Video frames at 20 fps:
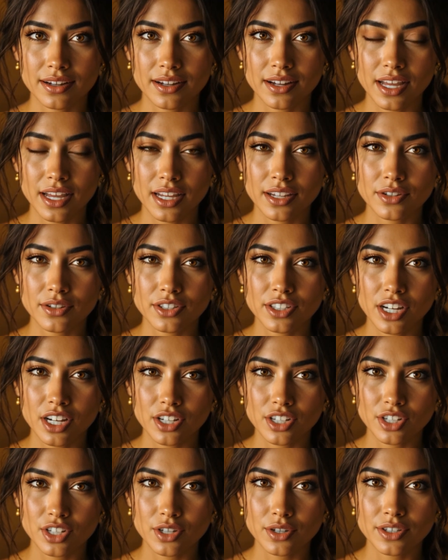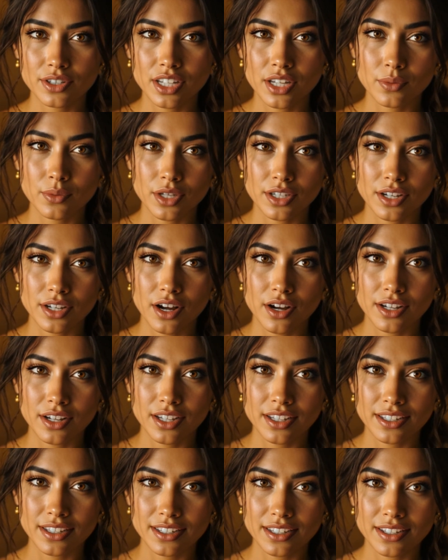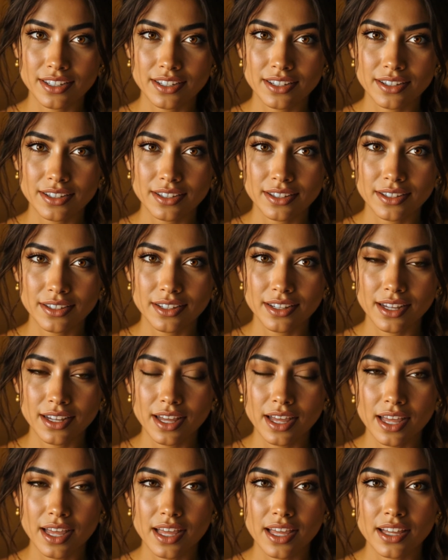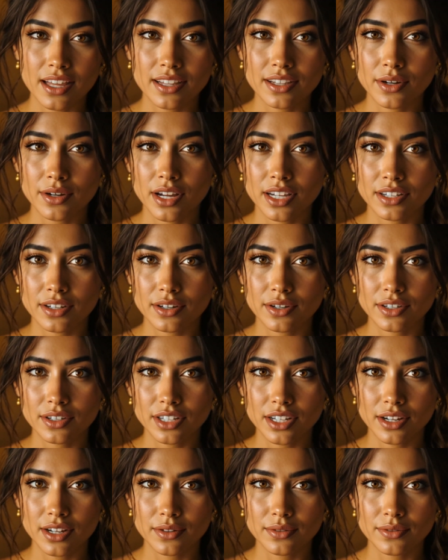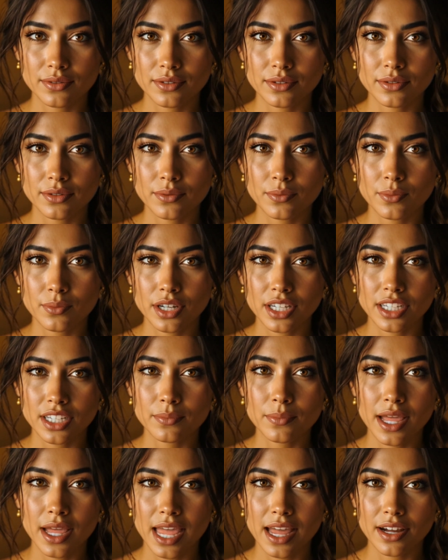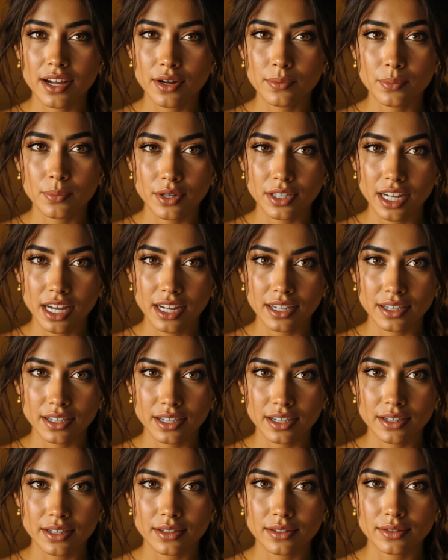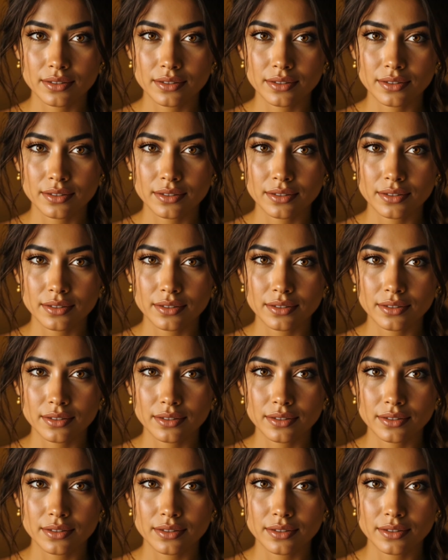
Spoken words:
and you start choosing what's honest. So ask yourself, what is my anger protecting?